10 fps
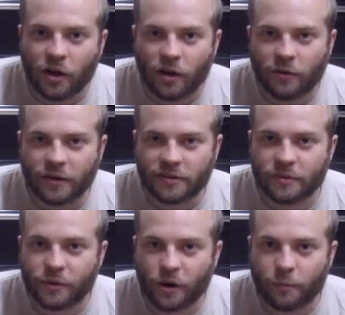Alright,
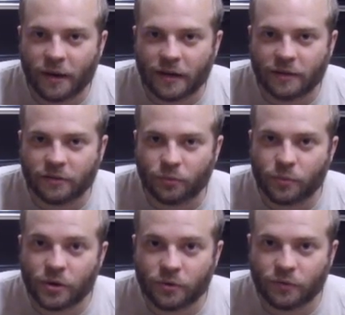here we are back at the
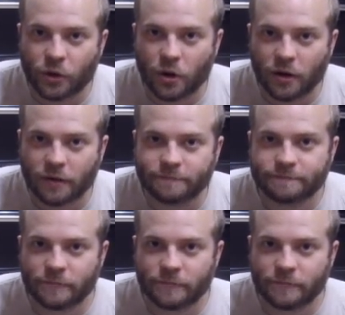rear of the car.